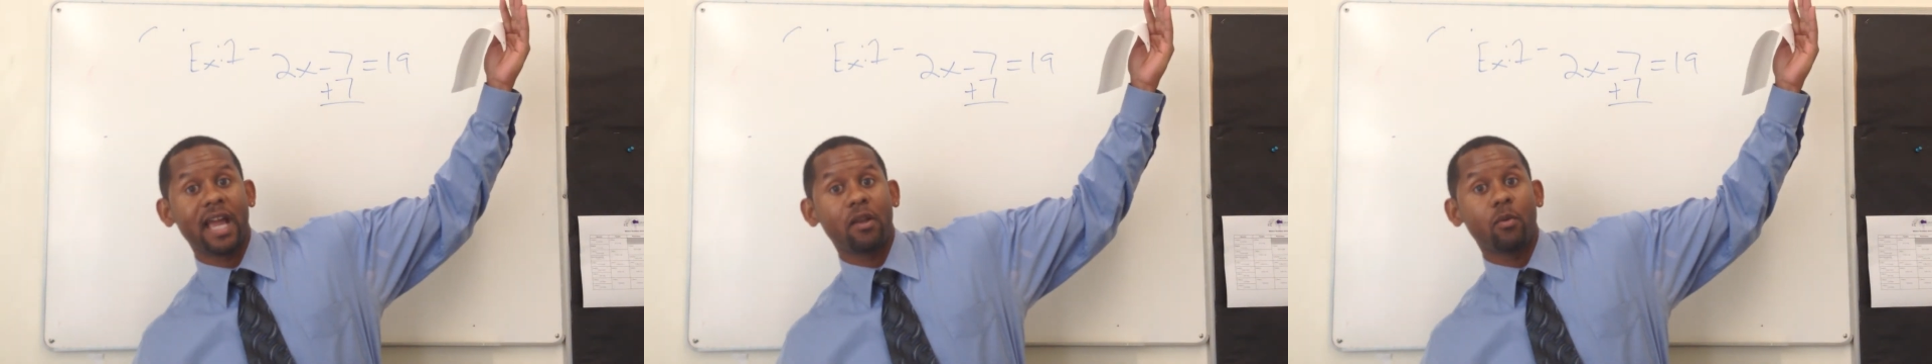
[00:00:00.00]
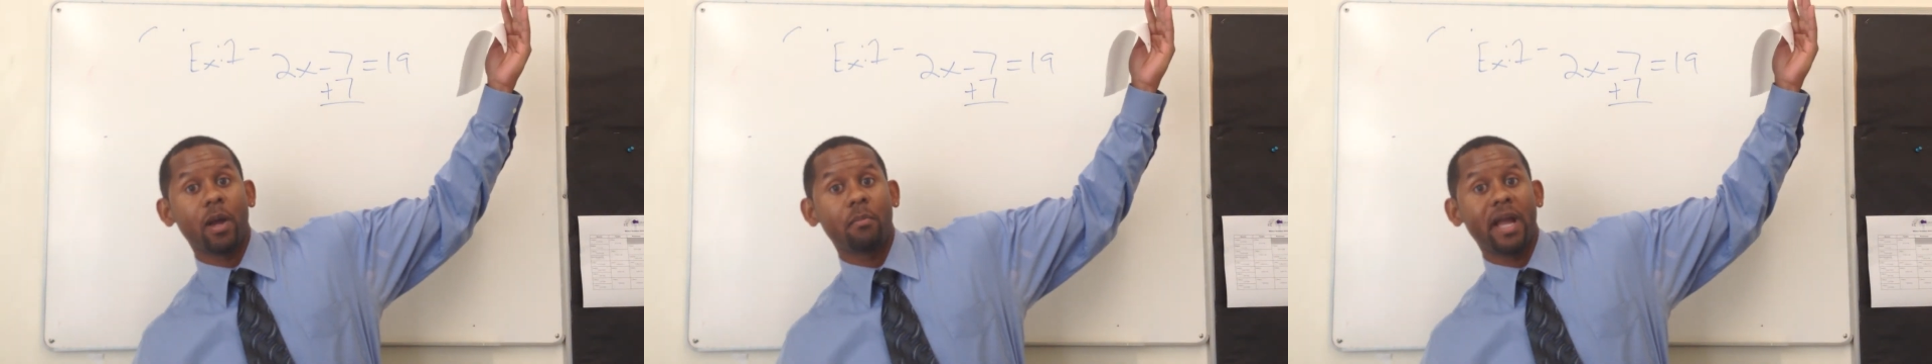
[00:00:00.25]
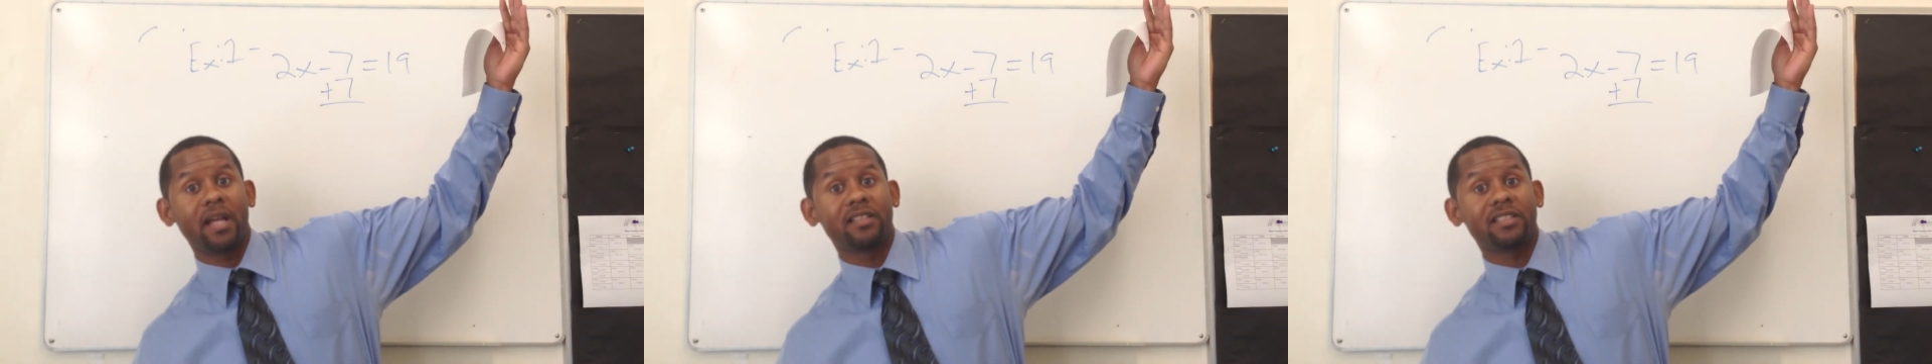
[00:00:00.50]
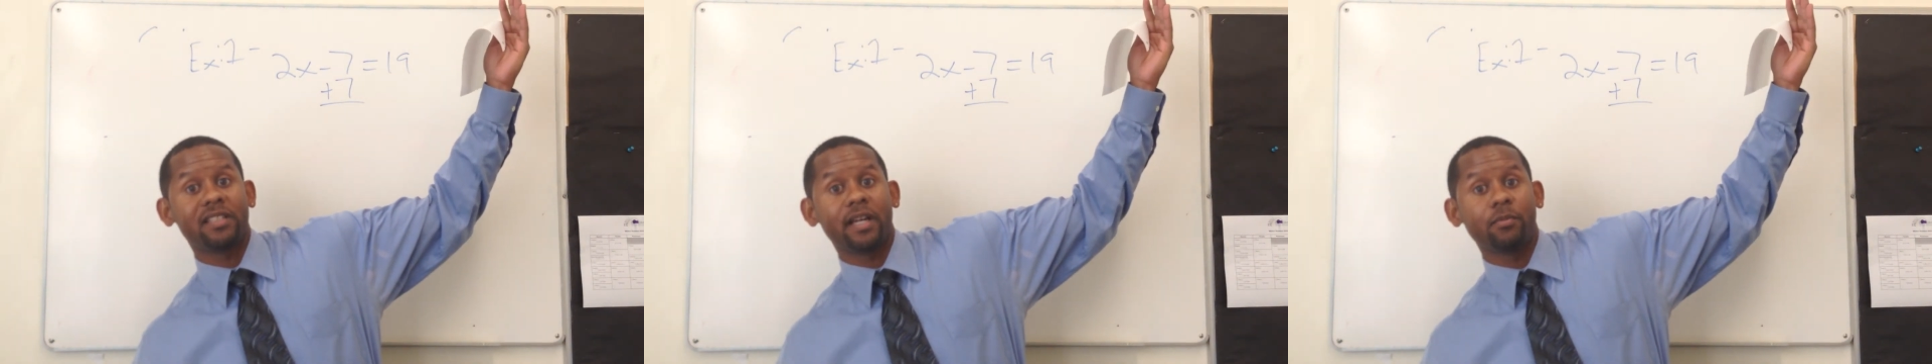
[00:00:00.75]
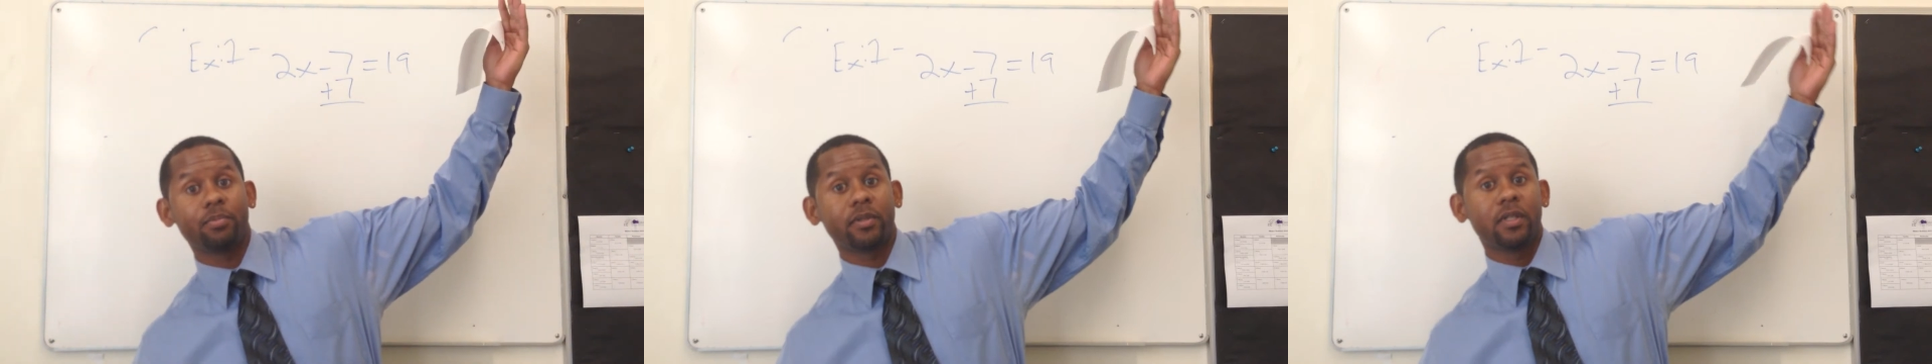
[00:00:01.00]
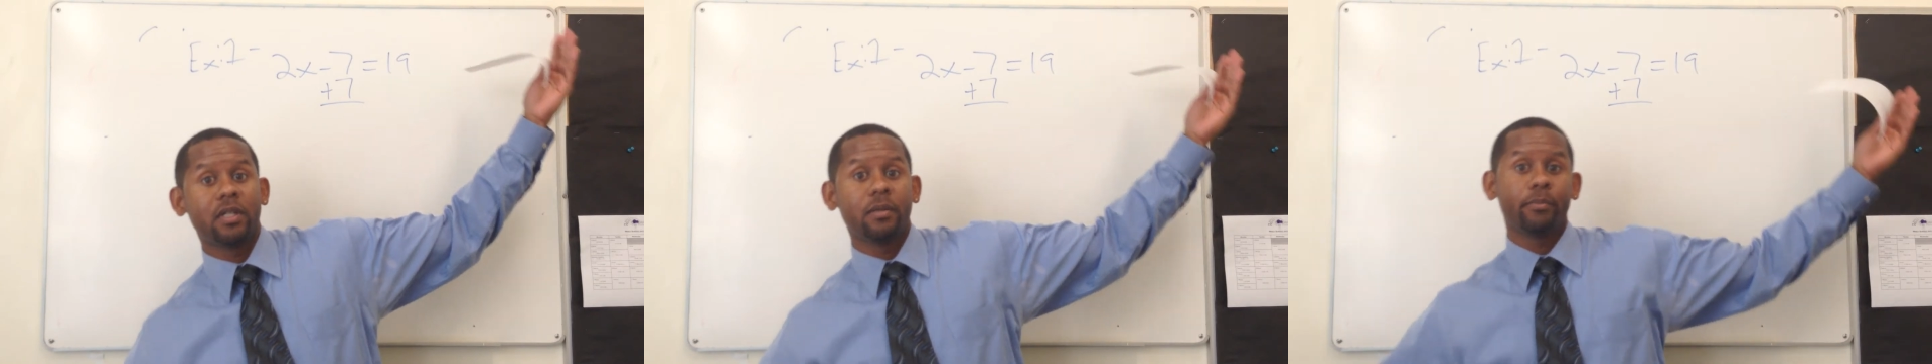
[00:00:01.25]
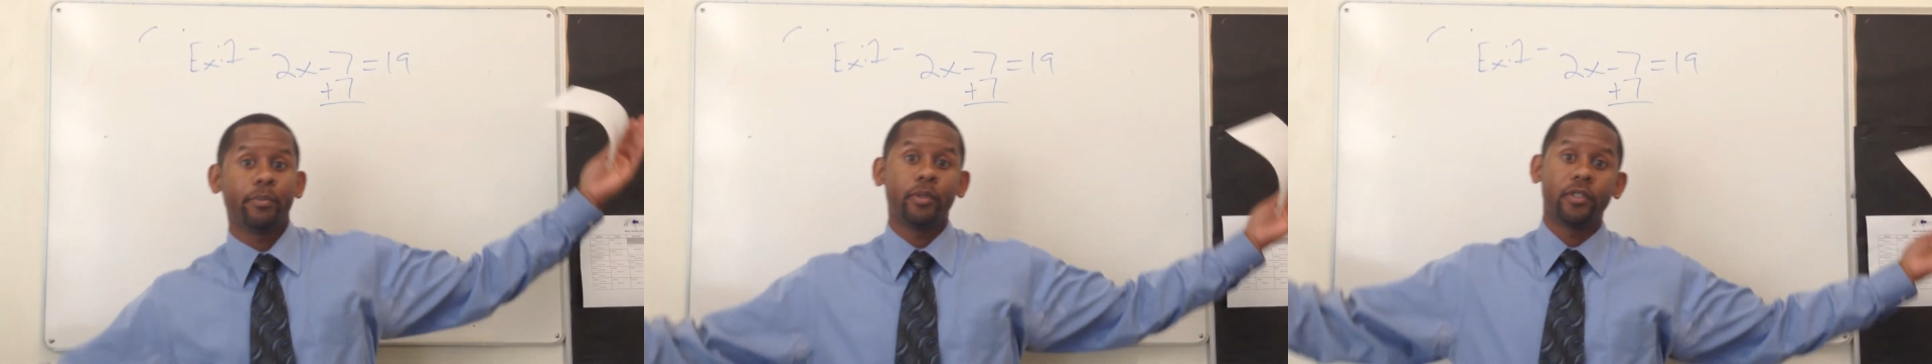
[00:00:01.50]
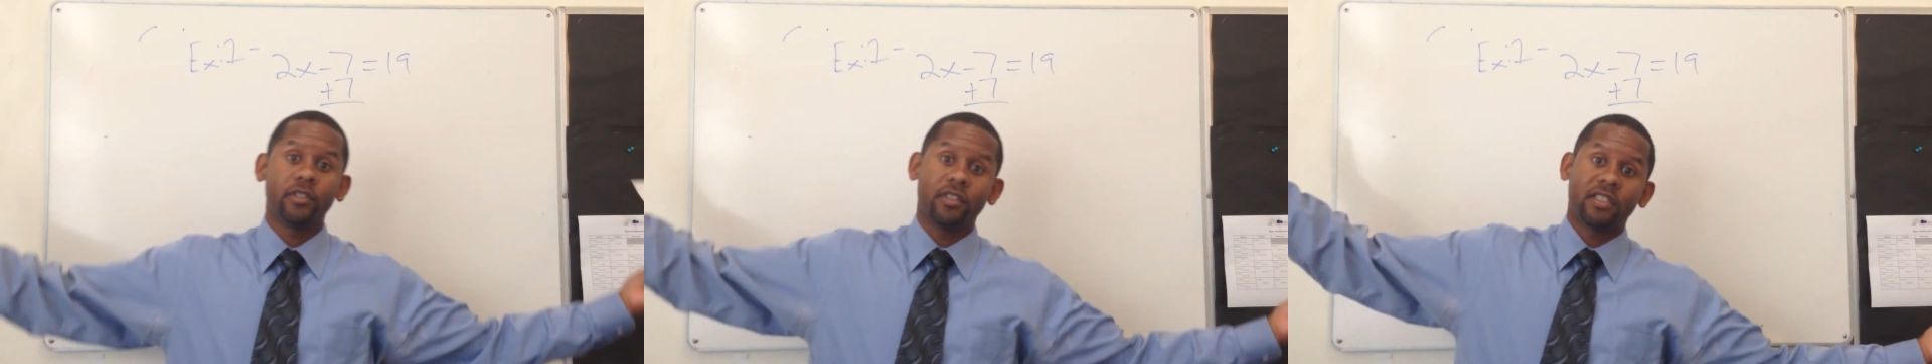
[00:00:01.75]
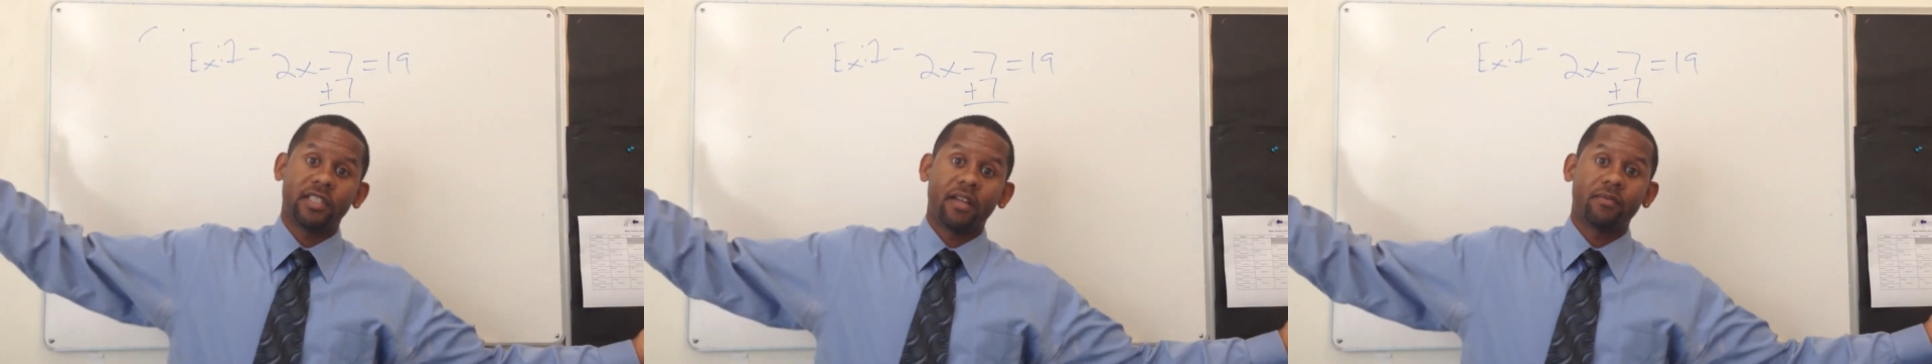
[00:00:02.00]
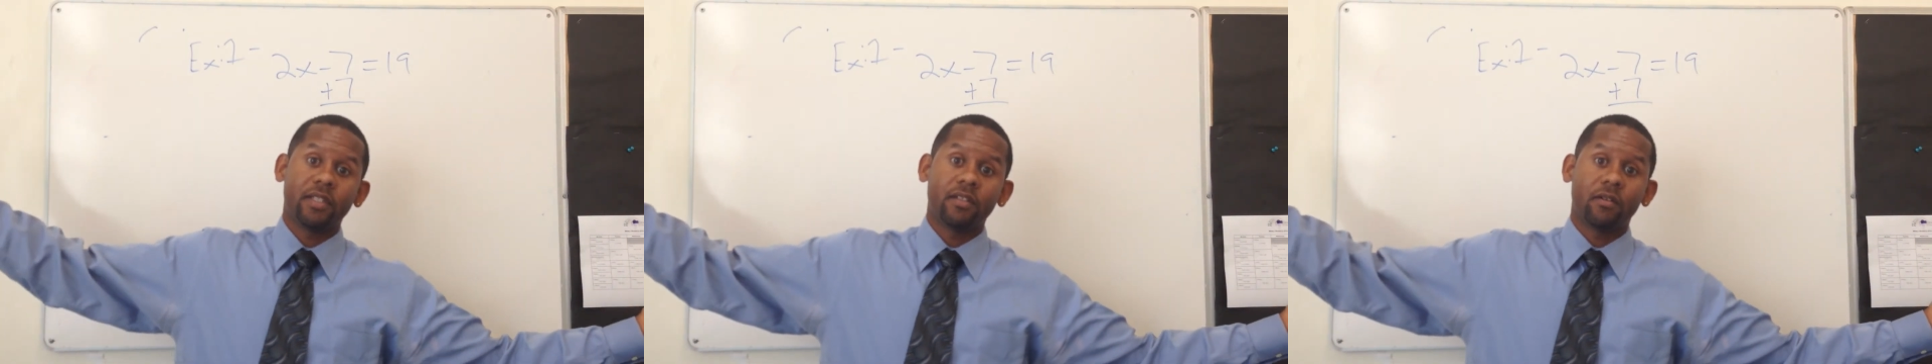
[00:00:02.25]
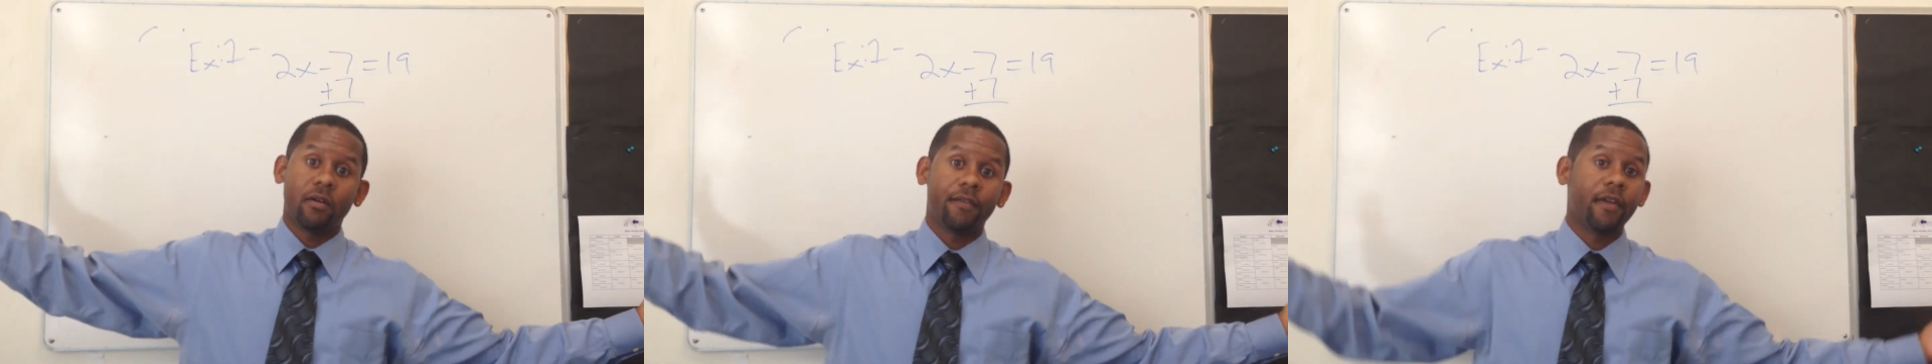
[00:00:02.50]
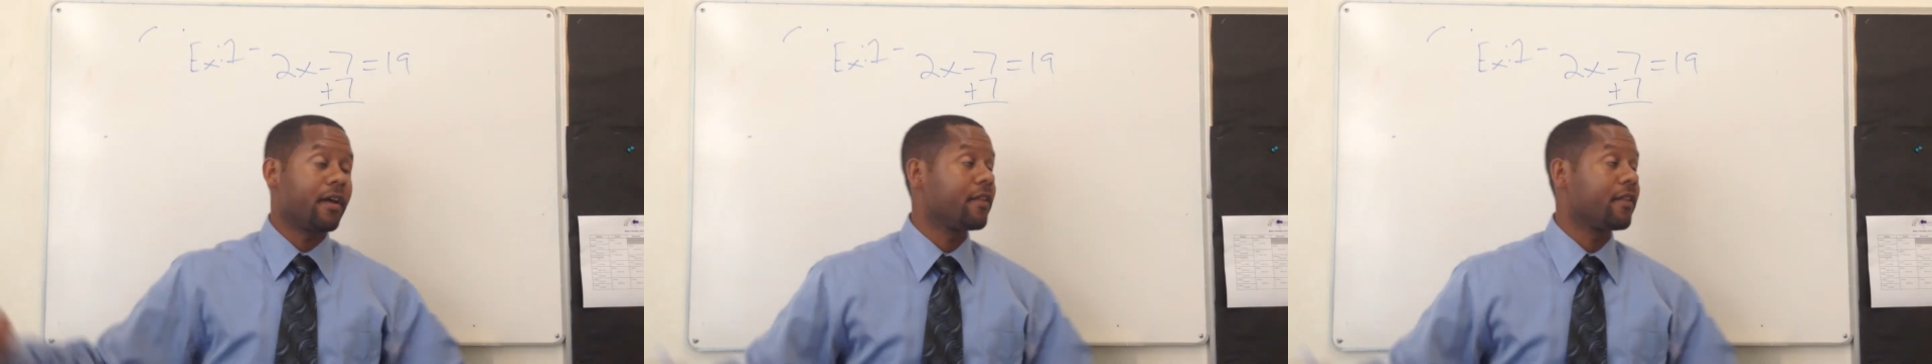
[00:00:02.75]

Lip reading: How do I balance it up? Put 7 on the